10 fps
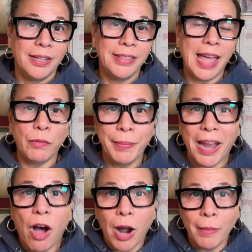That would be
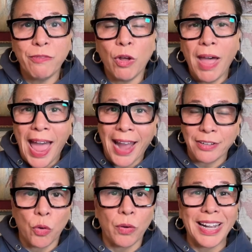a harmful
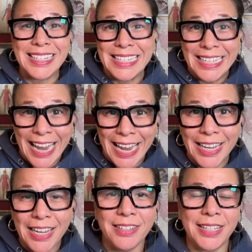act or a
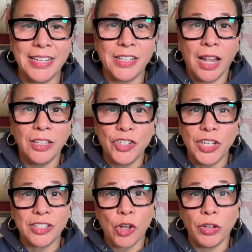sin. In
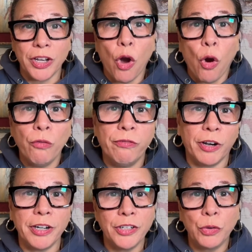Scientology, it's called an
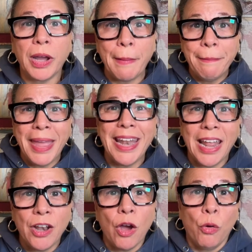overt. You commit
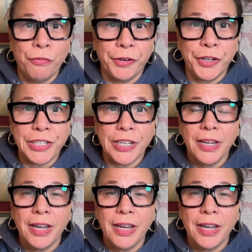an overt.